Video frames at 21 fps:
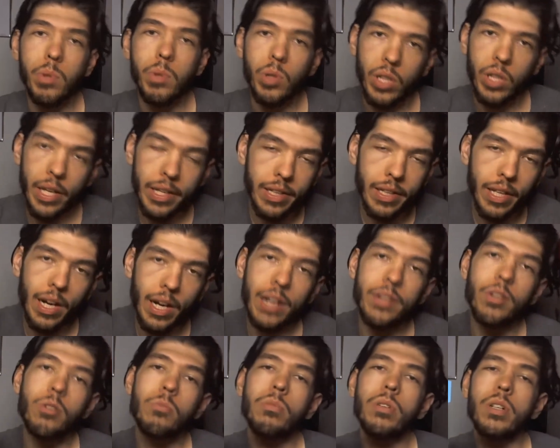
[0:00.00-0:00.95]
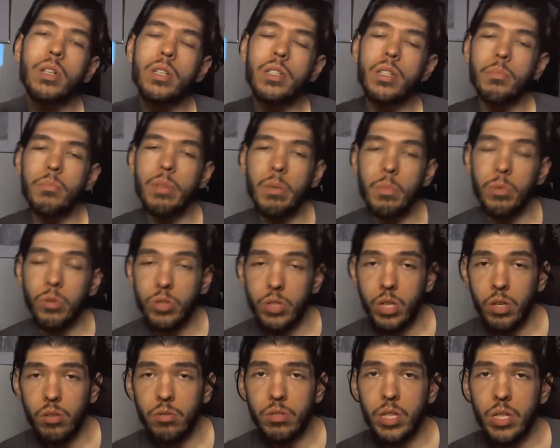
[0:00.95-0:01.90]
like that on their books, some people
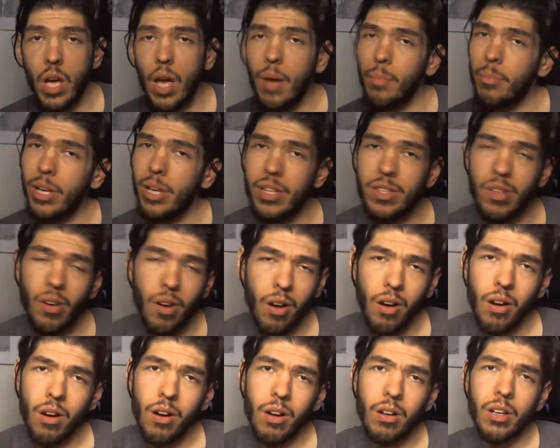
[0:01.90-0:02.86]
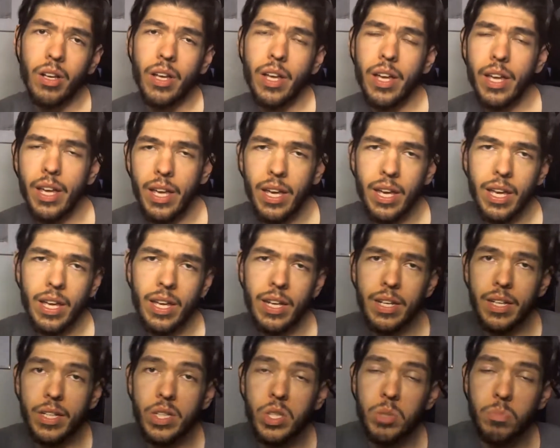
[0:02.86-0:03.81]
don't, but it's all an
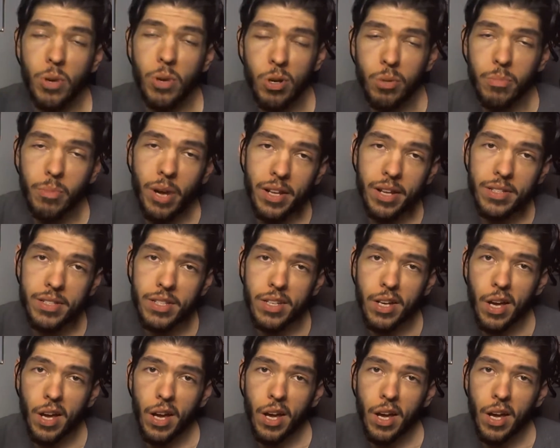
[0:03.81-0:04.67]
experiment.